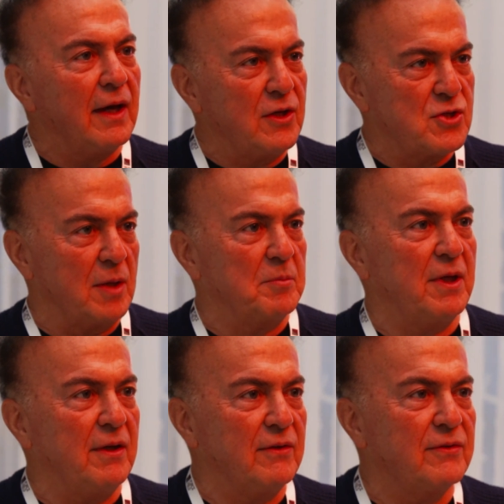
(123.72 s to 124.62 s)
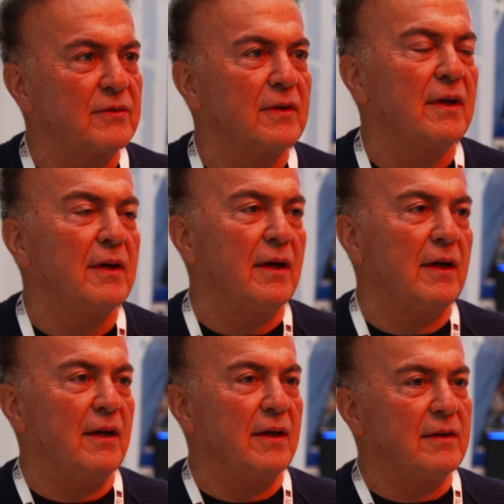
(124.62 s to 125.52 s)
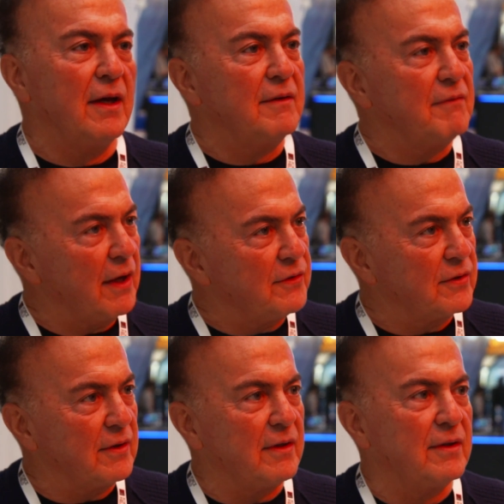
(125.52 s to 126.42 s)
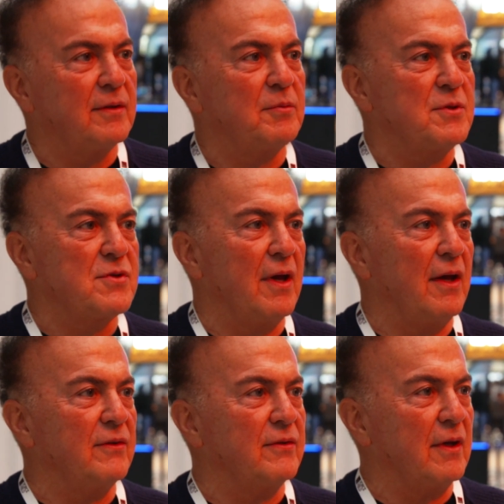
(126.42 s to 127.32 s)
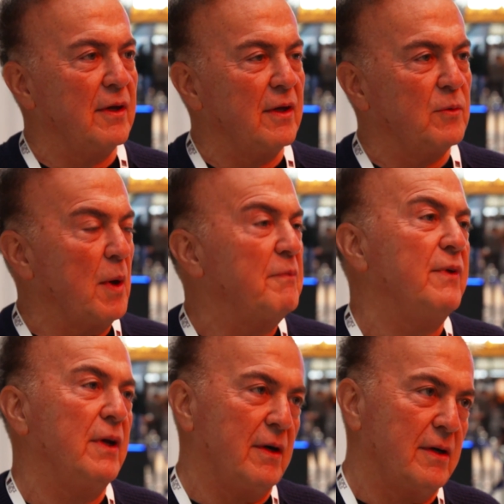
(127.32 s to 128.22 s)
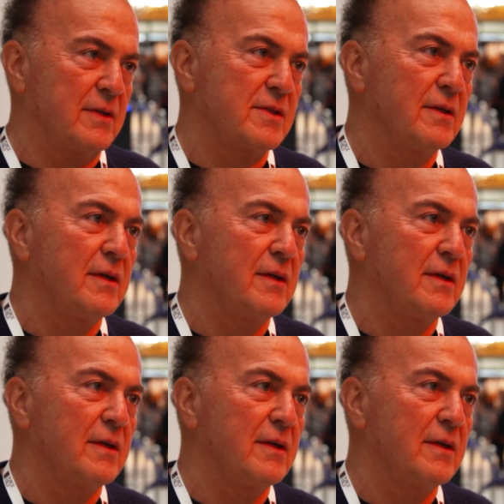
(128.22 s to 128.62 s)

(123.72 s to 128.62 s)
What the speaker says: HMDs, and Visor, which has a web VR